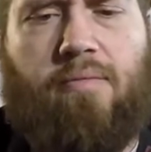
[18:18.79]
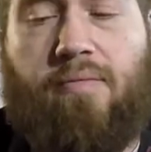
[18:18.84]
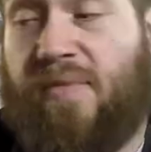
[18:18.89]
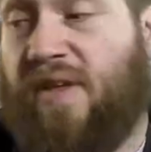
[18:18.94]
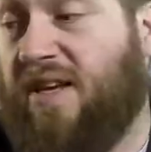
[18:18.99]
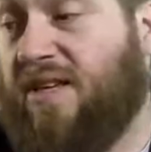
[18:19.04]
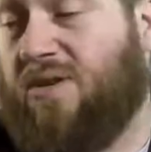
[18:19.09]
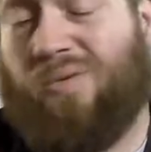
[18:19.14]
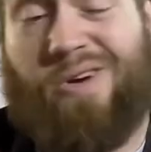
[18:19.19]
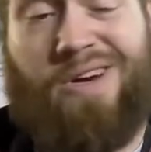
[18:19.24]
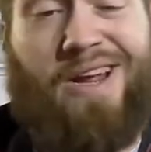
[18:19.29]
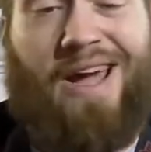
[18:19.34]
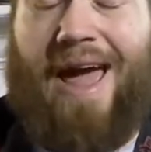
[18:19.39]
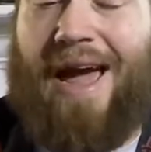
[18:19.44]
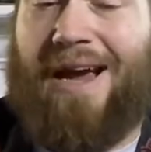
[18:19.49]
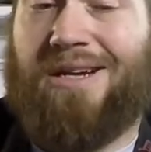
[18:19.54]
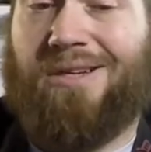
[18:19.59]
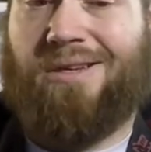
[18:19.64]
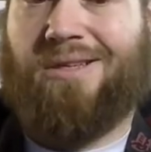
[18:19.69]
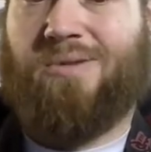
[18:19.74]
this one
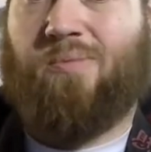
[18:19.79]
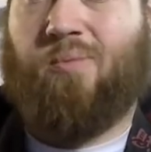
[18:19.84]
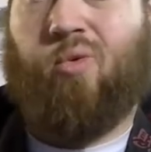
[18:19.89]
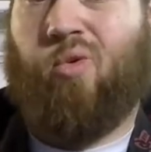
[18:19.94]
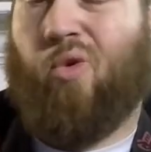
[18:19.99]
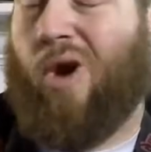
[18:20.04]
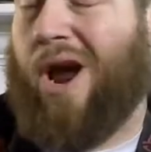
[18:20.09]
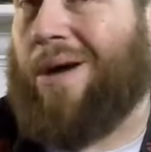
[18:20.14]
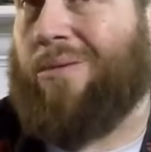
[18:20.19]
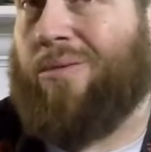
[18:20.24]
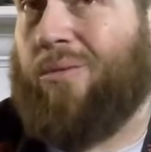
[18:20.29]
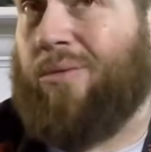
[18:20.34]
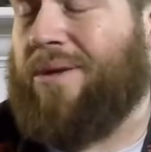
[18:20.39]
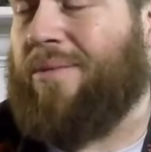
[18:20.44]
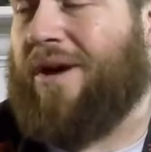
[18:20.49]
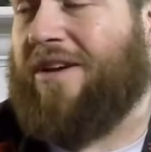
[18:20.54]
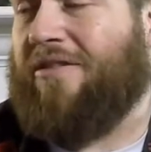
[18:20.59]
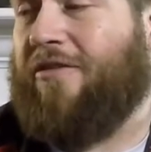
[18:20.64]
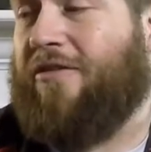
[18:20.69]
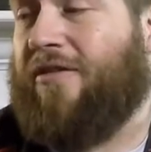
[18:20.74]
actually is probably
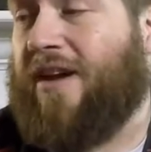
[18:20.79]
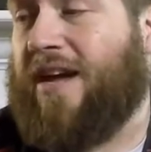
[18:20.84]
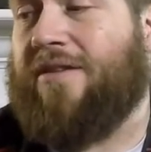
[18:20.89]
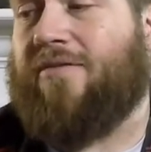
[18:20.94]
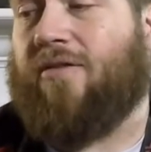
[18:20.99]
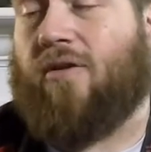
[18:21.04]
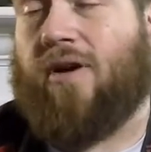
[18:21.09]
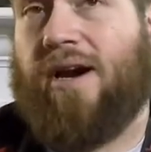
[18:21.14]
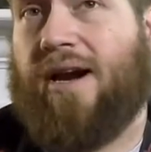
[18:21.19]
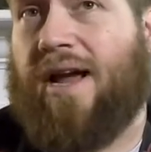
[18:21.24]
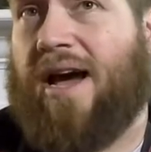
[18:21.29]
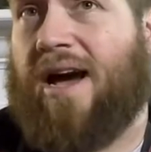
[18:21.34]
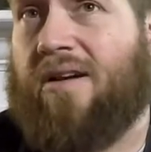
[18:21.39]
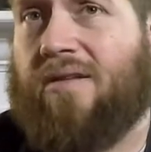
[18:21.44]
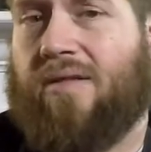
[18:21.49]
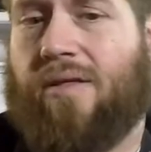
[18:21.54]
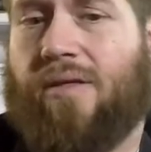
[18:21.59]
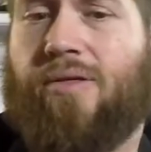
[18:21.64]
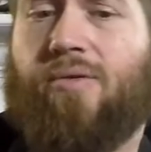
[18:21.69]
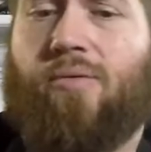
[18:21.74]
my favorite out
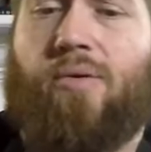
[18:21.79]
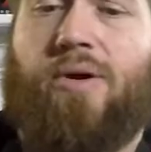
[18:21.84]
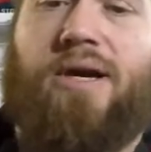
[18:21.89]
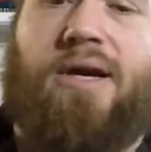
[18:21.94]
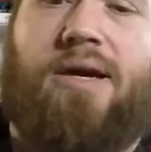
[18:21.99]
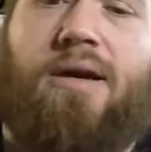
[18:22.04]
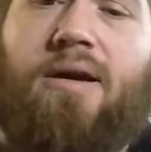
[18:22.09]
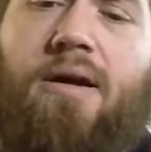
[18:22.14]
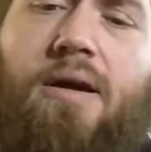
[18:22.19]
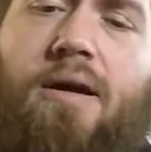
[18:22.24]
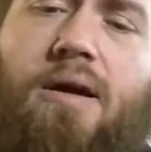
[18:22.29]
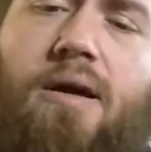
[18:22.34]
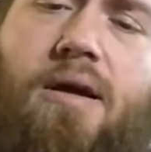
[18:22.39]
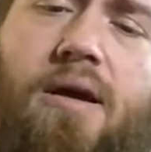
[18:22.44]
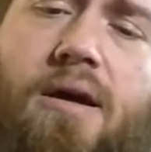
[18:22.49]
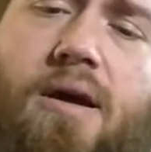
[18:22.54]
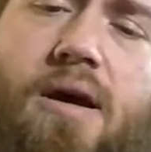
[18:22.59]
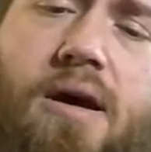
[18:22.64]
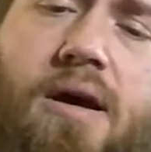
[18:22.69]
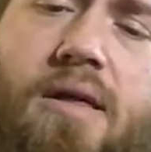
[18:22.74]
of the 3
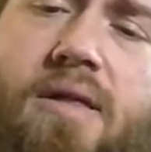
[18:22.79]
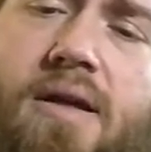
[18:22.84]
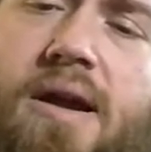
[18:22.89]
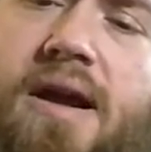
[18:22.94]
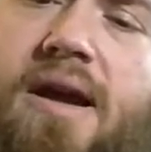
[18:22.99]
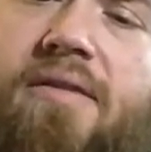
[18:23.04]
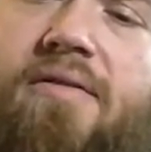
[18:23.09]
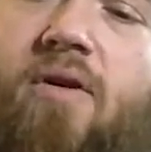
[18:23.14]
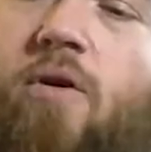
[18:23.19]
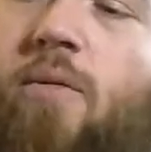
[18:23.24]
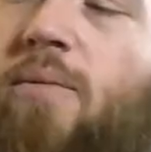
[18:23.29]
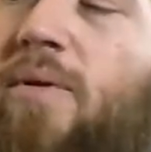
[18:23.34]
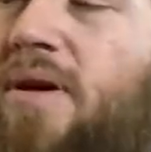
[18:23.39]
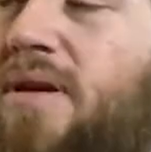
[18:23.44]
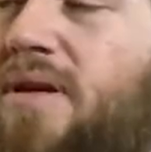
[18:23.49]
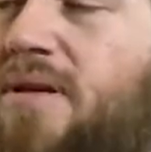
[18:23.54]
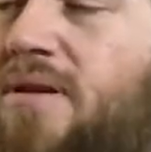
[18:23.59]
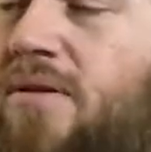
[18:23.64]
that I've opened